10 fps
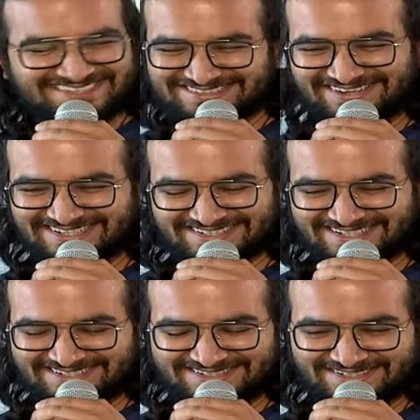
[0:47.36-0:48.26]
so I
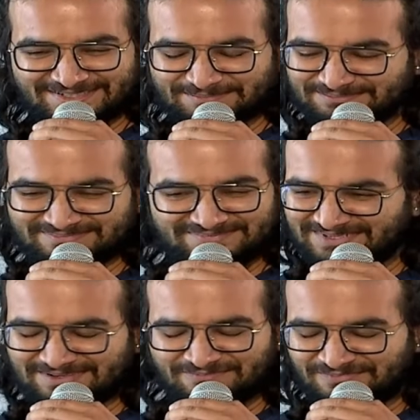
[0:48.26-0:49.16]
think
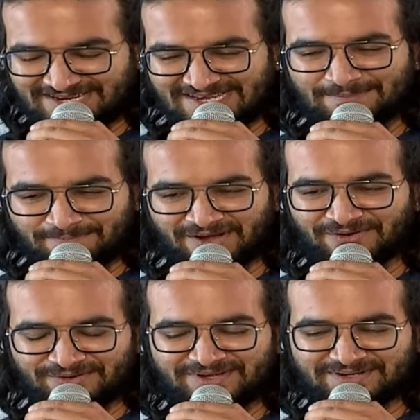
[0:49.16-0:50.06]
I'm really
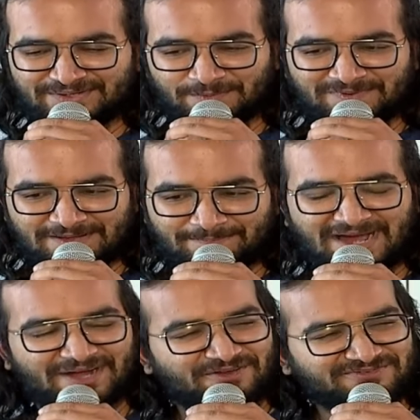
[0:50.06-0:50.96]
proud to be a
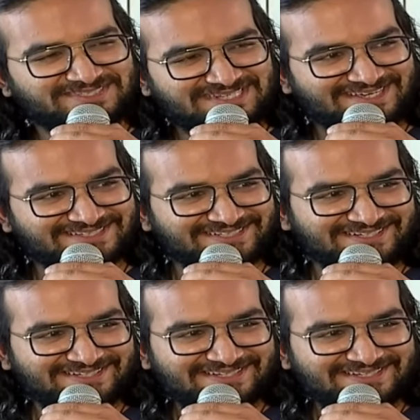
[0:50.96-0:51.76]
part of this legacy,